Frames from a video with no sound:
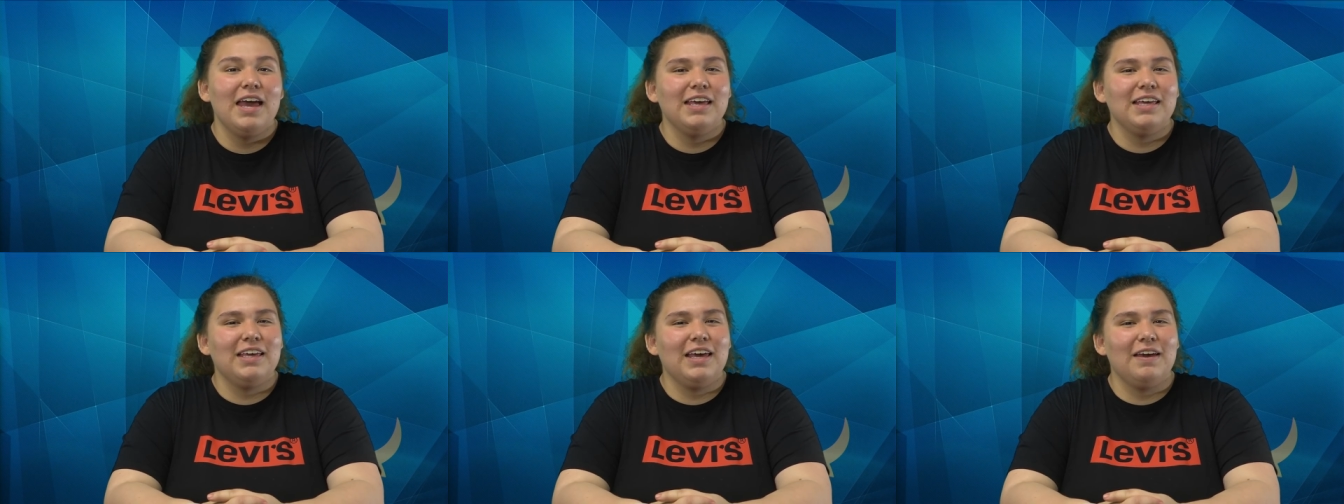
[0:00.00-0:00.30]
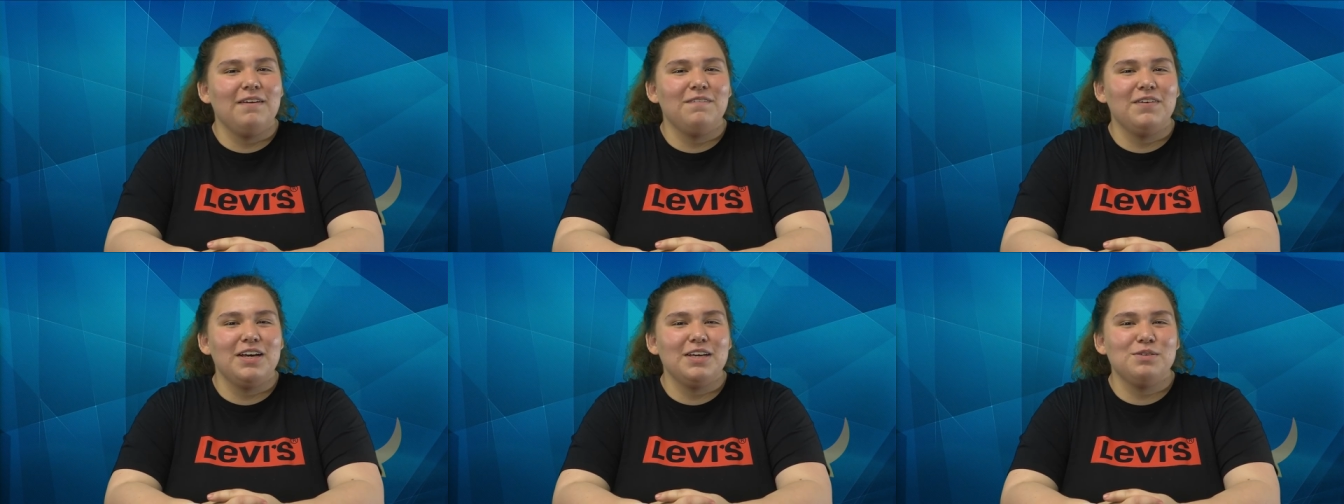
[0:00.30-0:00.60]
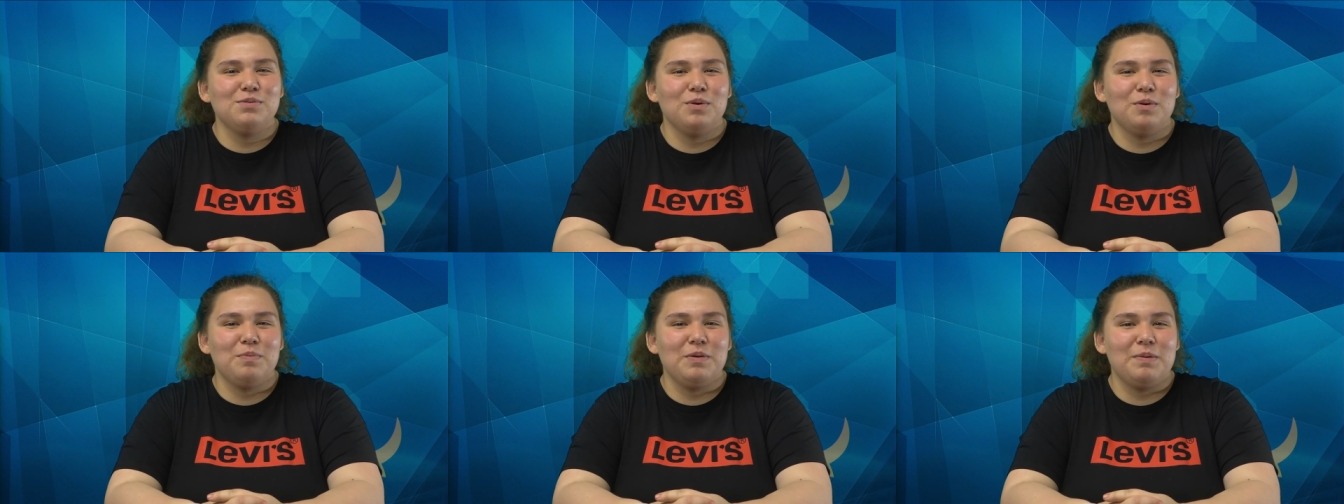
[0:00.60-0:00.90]

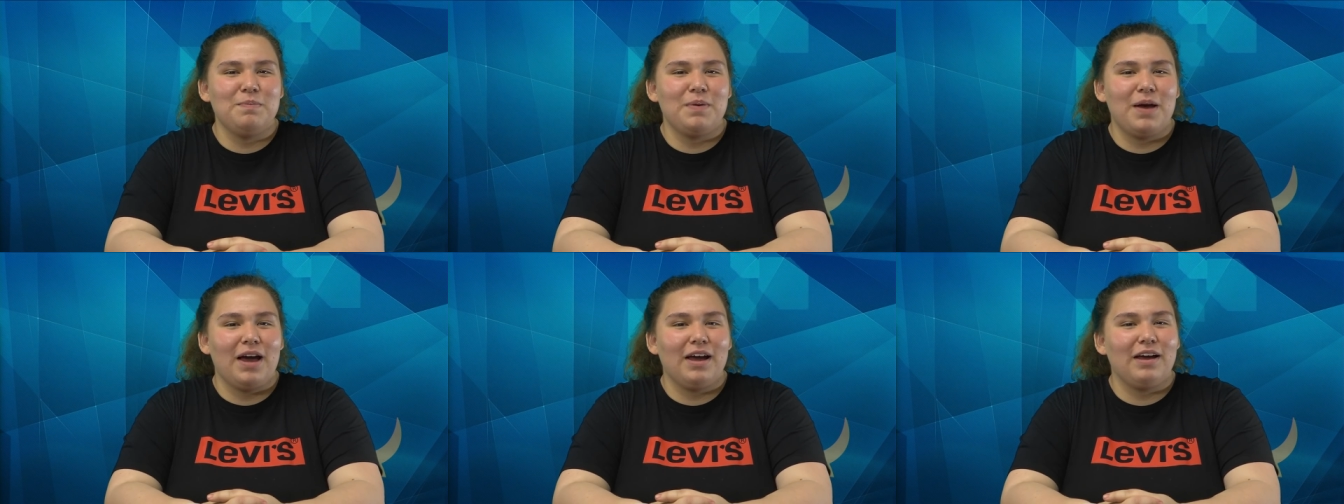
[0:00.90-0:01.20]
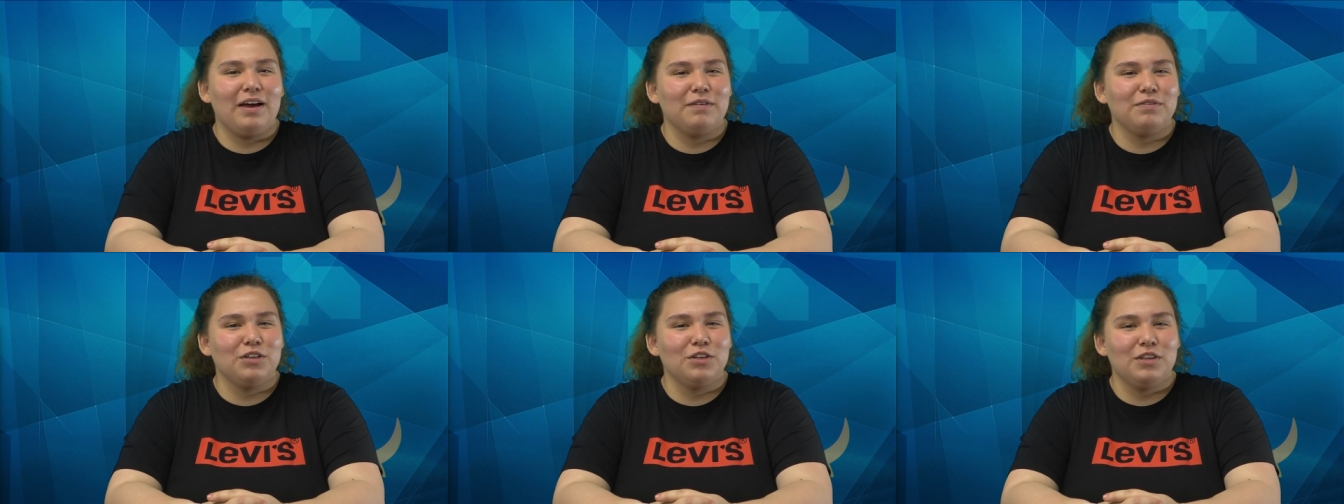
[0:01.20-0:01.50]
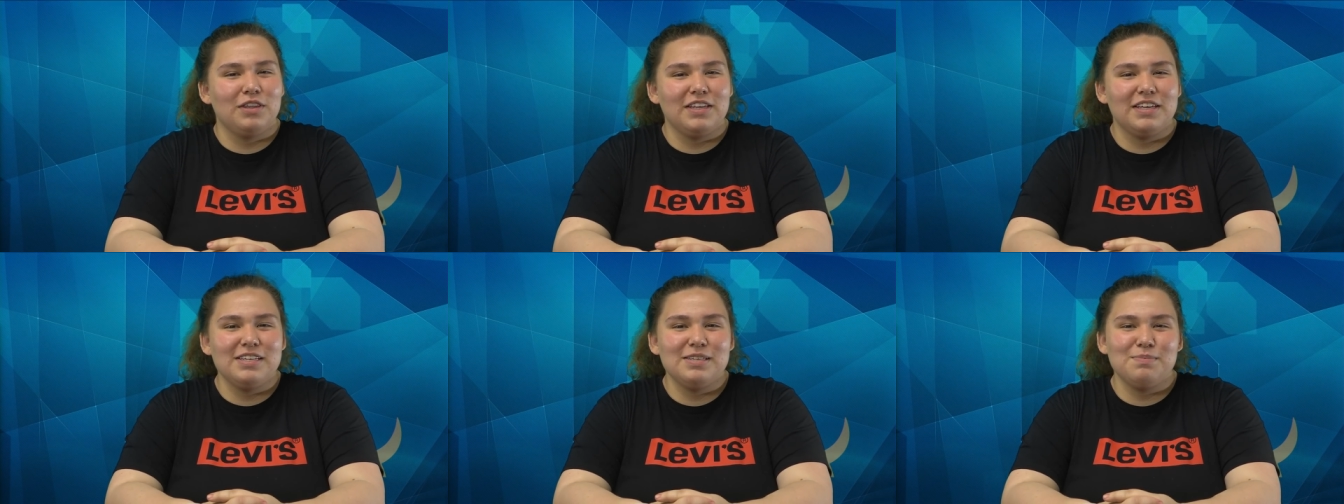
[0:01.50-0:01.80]
KVIKS will be back after
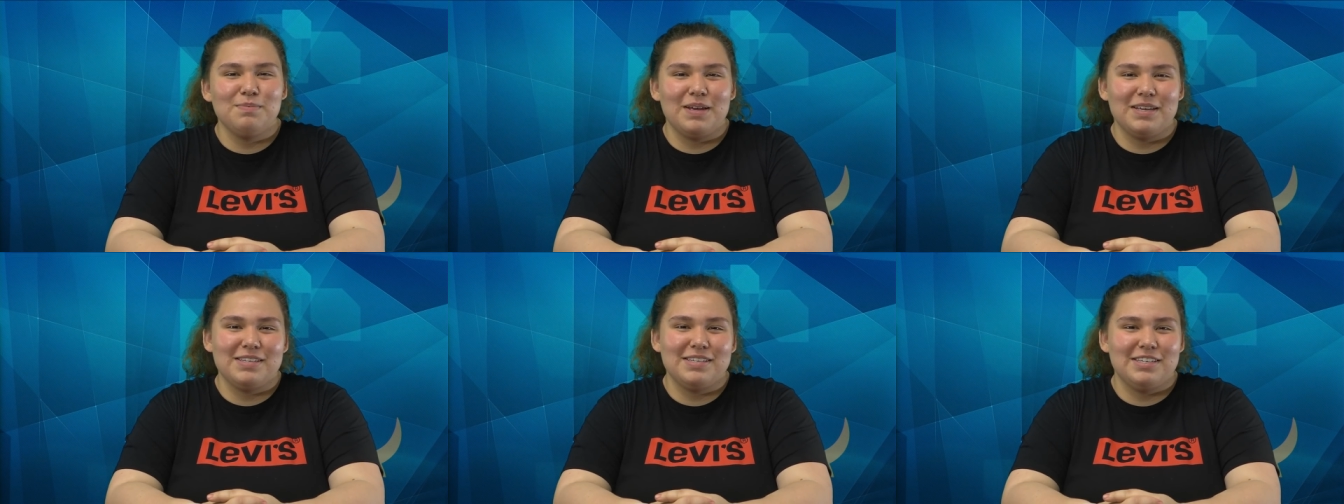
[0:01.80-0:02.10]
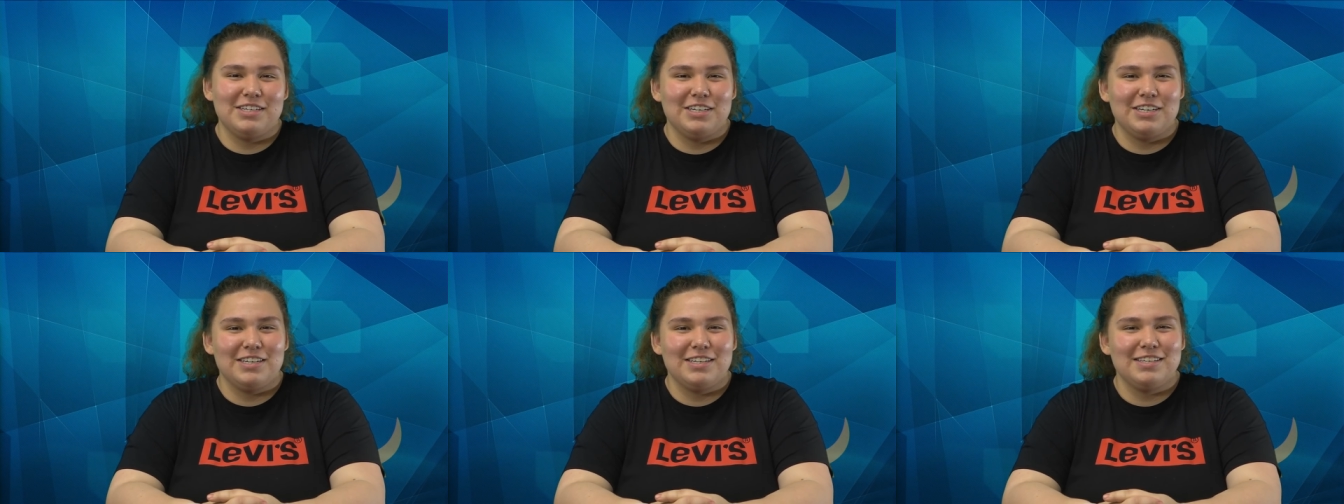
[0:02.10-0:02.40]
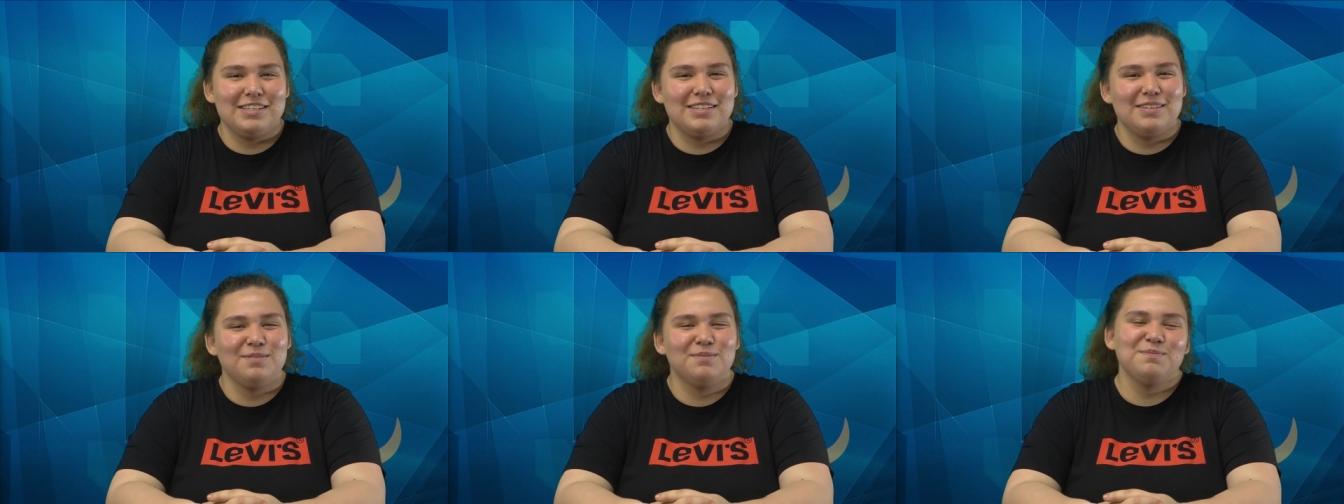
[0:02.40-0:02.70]
these
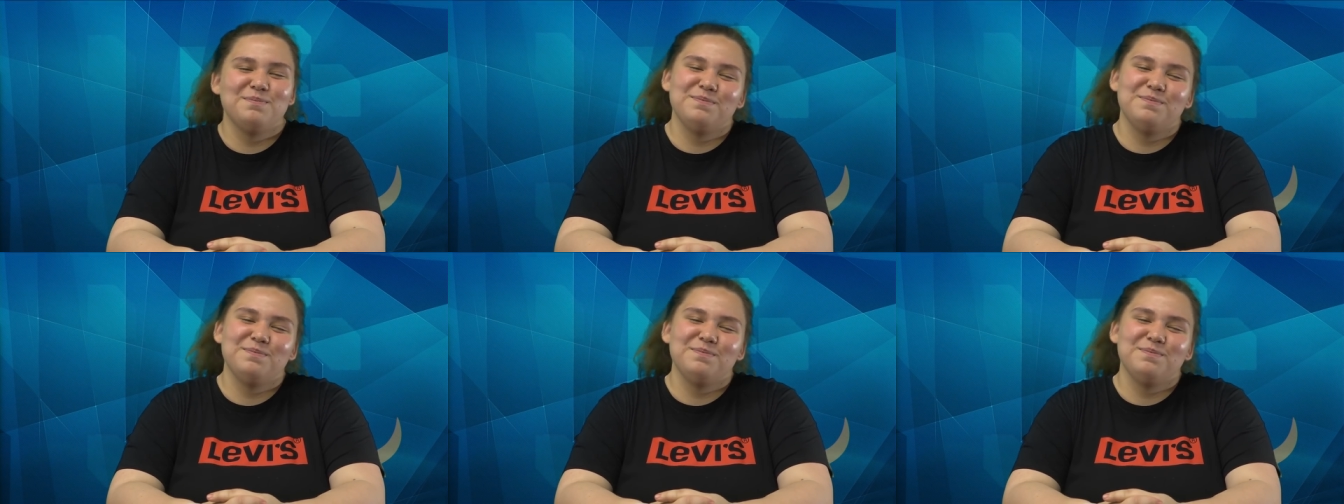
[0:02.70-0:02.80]
messages.